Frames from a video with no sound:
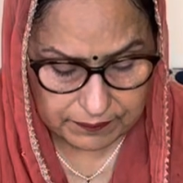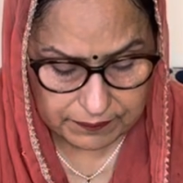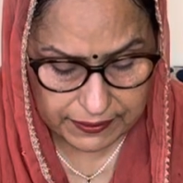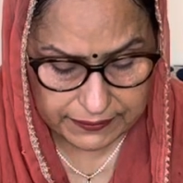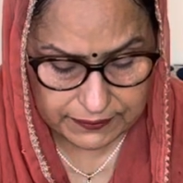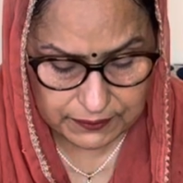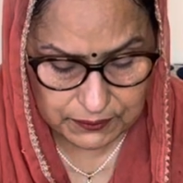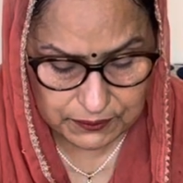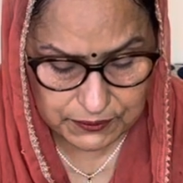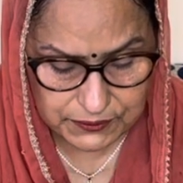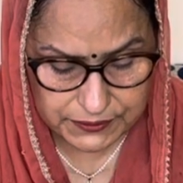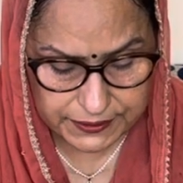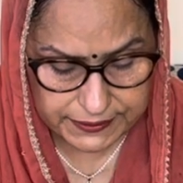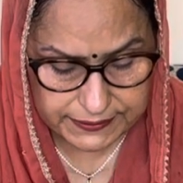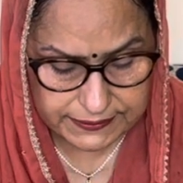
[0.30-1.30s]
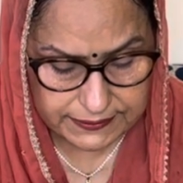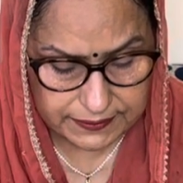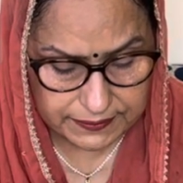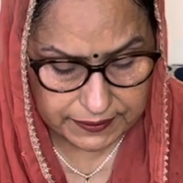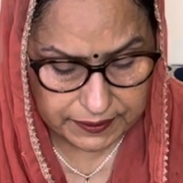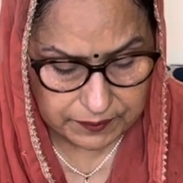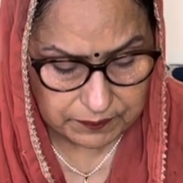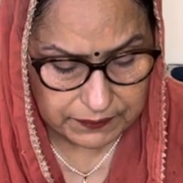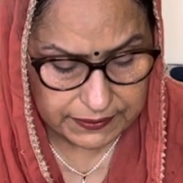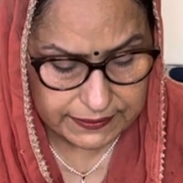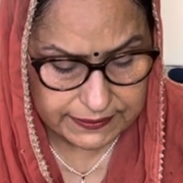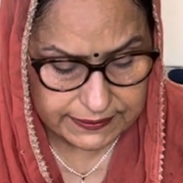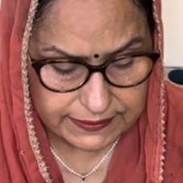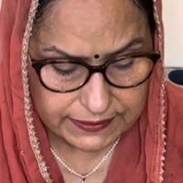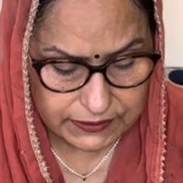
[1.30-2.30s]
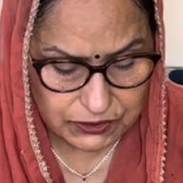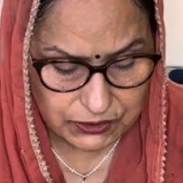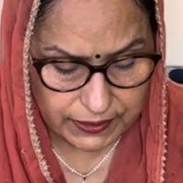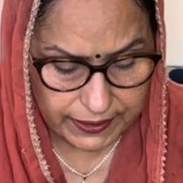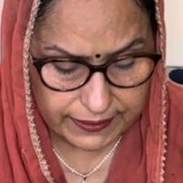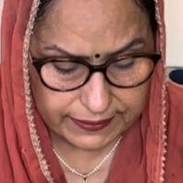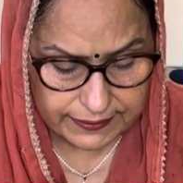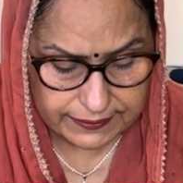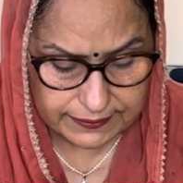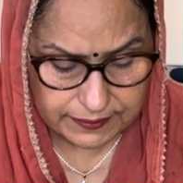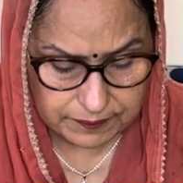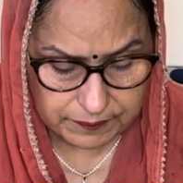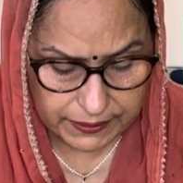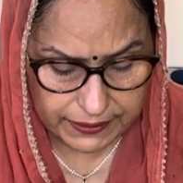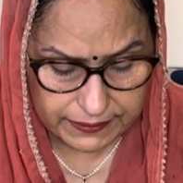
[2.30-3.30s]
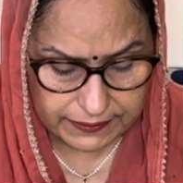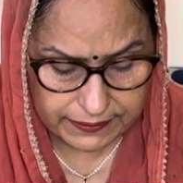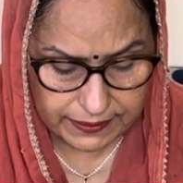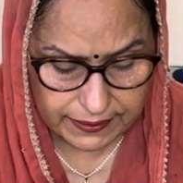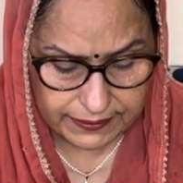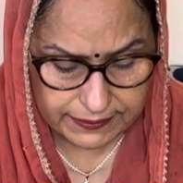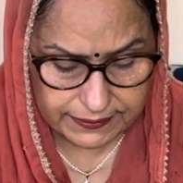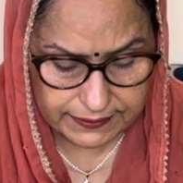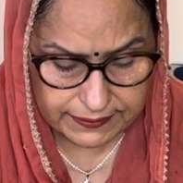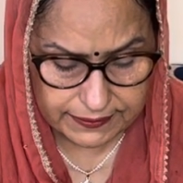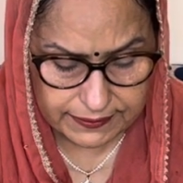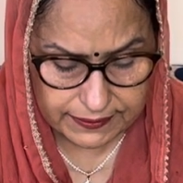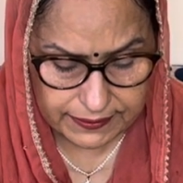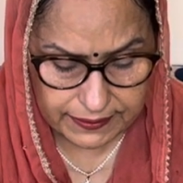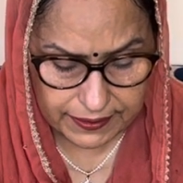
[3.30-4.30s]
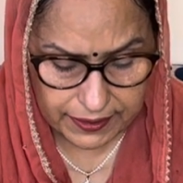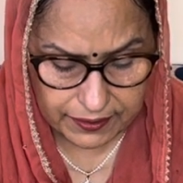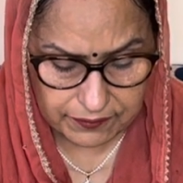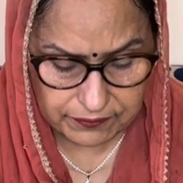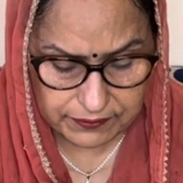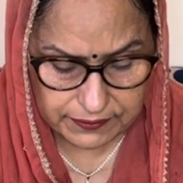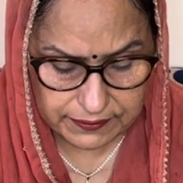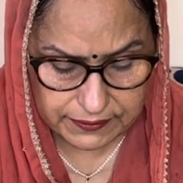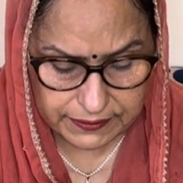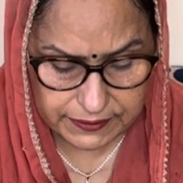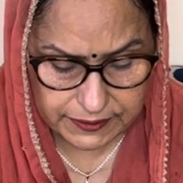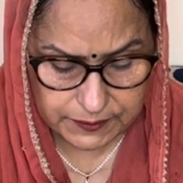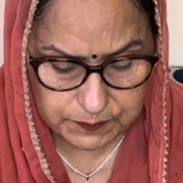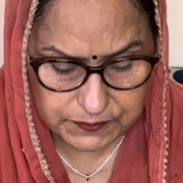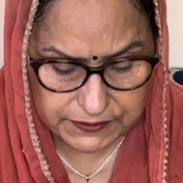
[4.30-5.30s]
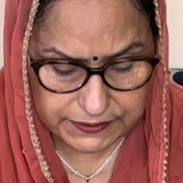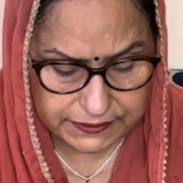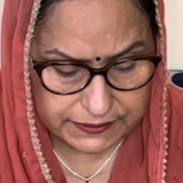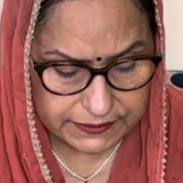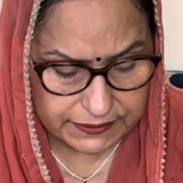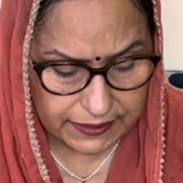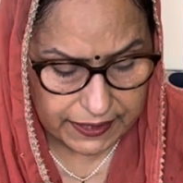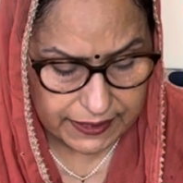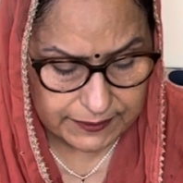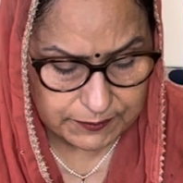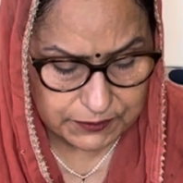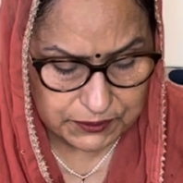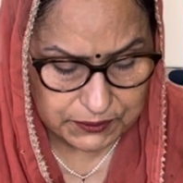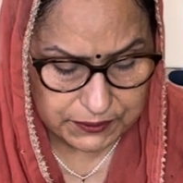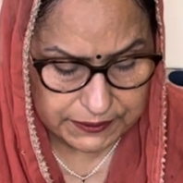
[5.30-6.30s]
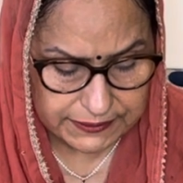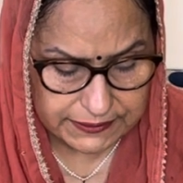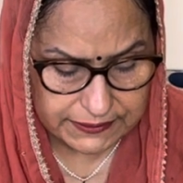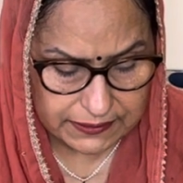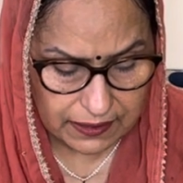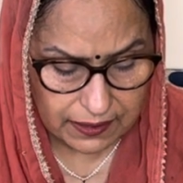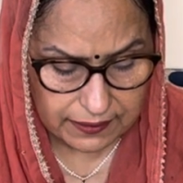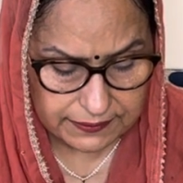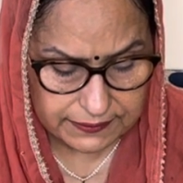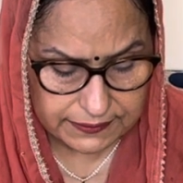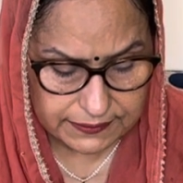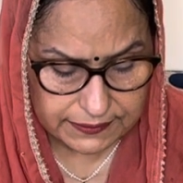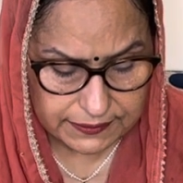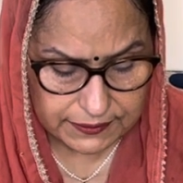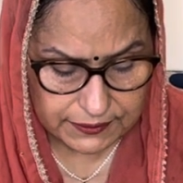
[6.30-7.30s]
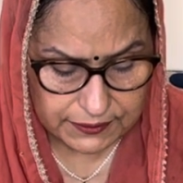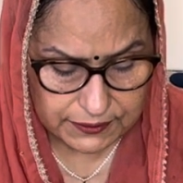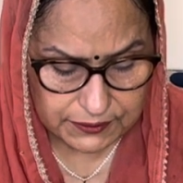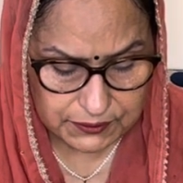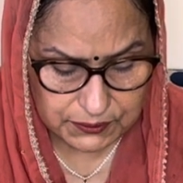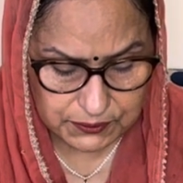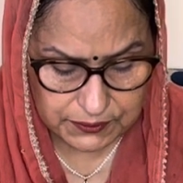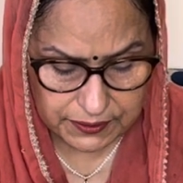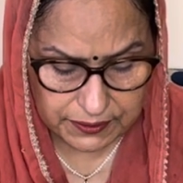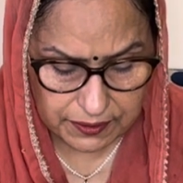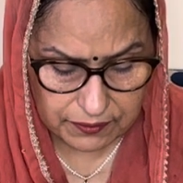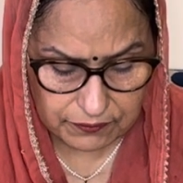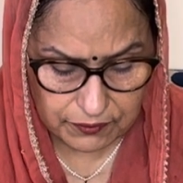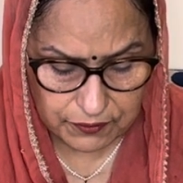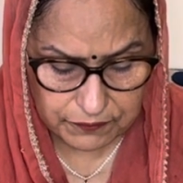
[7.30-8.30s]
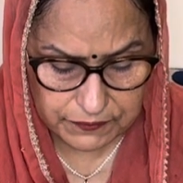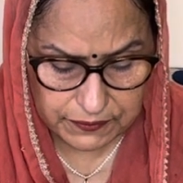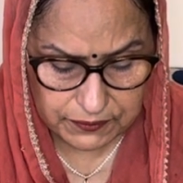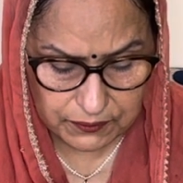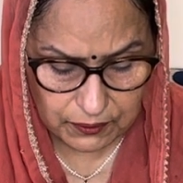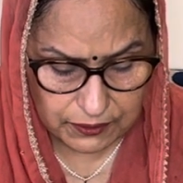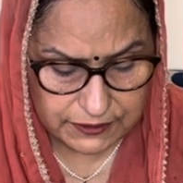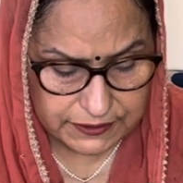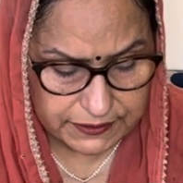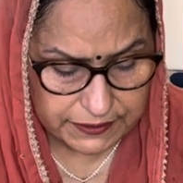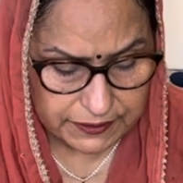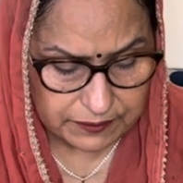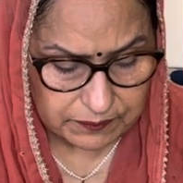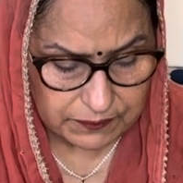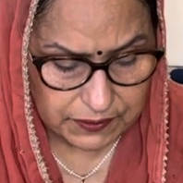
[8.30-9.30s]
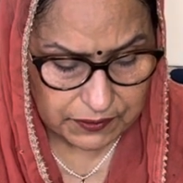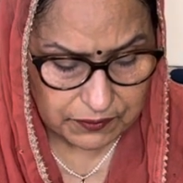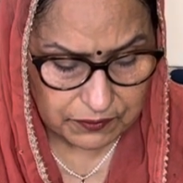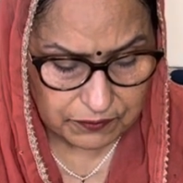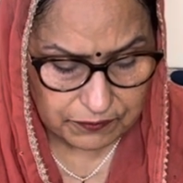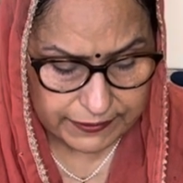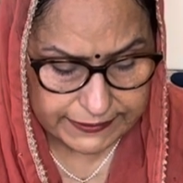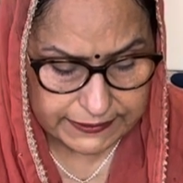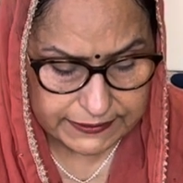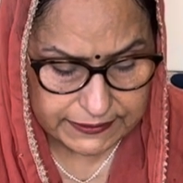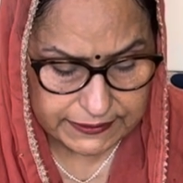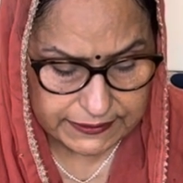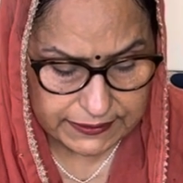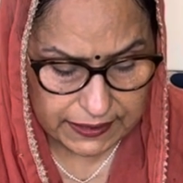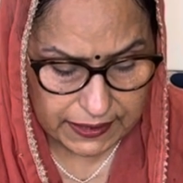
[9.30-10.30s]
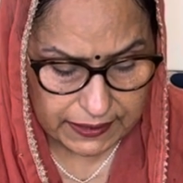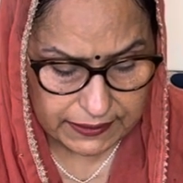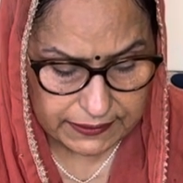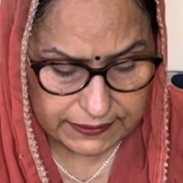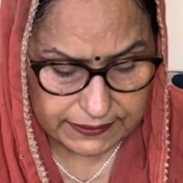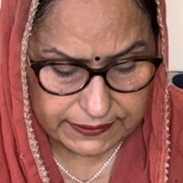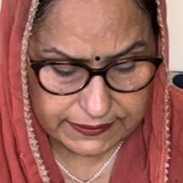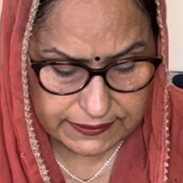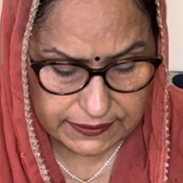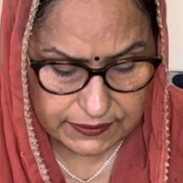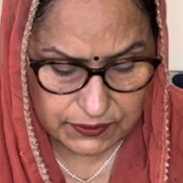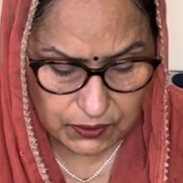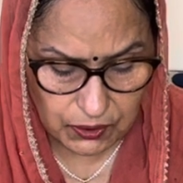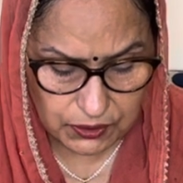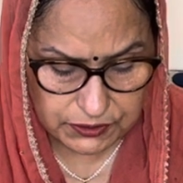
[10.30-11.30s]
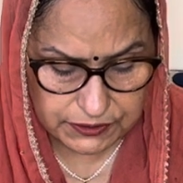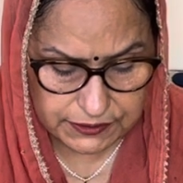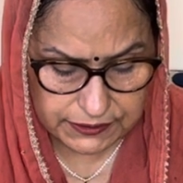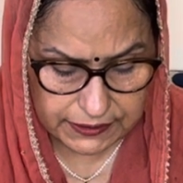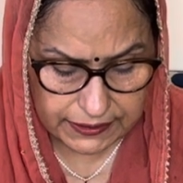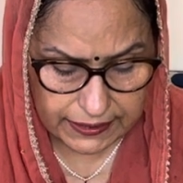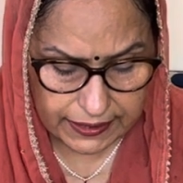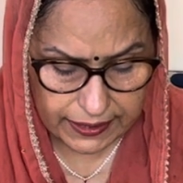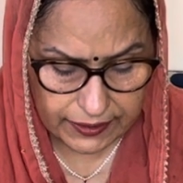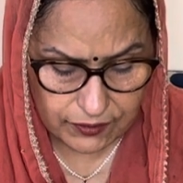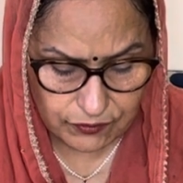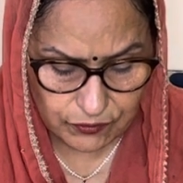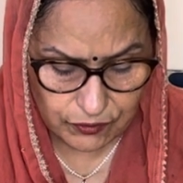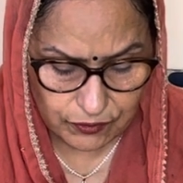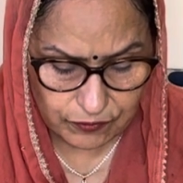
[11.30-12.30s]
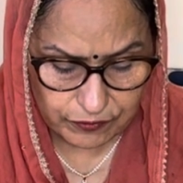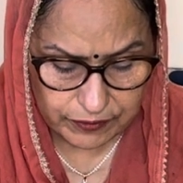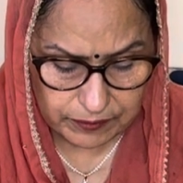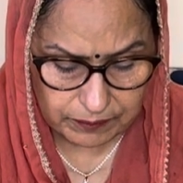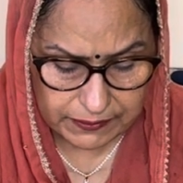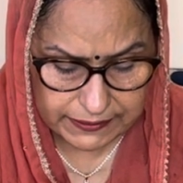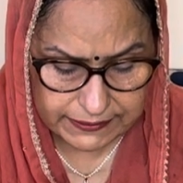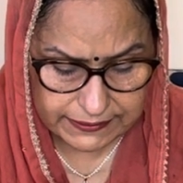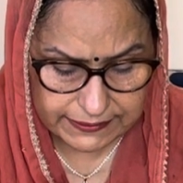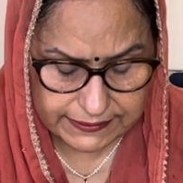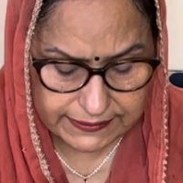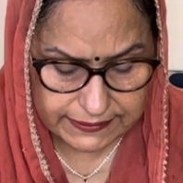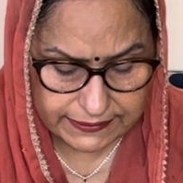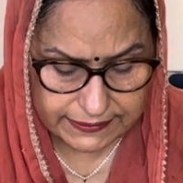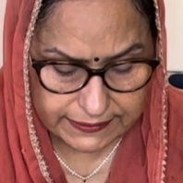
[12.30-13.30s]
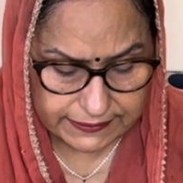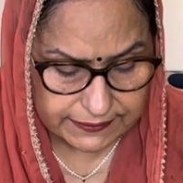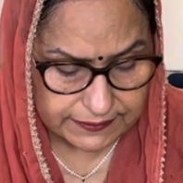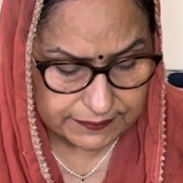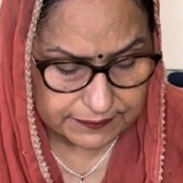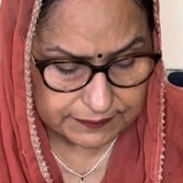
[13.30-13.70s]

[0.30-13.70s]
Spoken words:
by the Guru's grace, the name is enshrined in the mind and he ever keeps it clasped to his heart. Through the love of the God's name, one's desire is assuaged and fulfillment is attained.